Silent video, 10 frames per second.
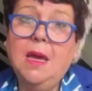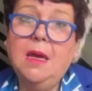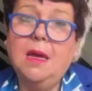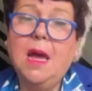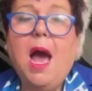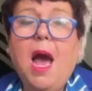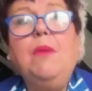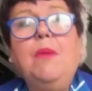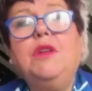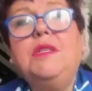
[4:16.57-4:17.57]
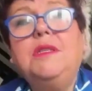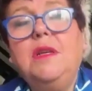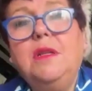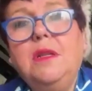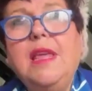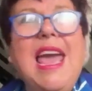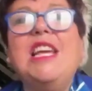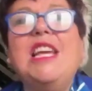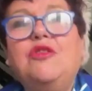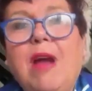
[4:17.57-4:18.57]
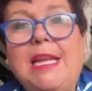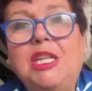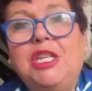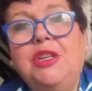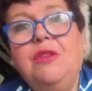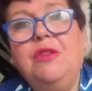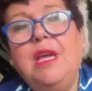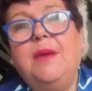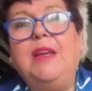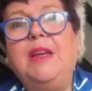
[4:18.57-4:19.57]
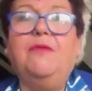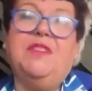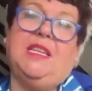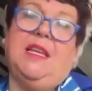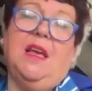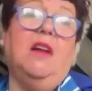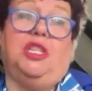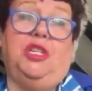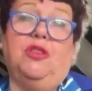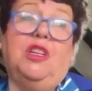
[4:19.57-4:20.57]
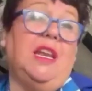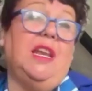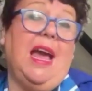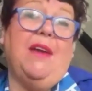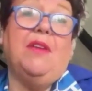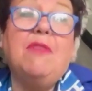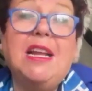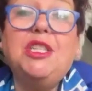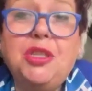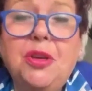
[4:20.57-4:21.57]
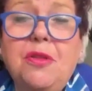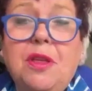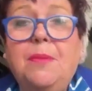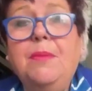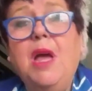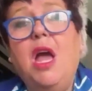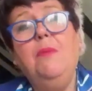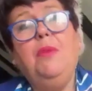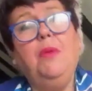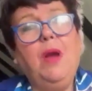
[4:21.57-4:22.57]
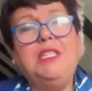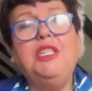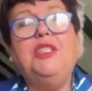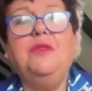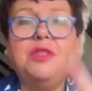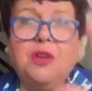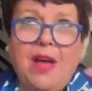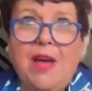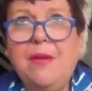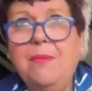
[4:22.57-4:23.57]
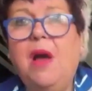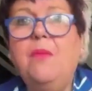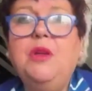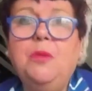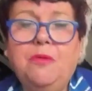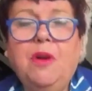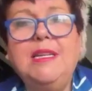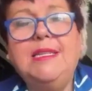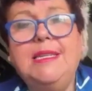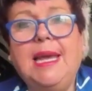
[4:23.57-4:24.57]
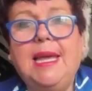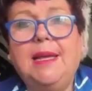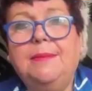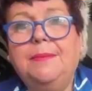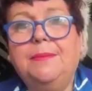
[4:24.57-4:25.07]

Yeah, I mean, what's the age range, do you think? I mean, obviously younger children can have it read to them, but where did you sort of have in mind when you were writing it?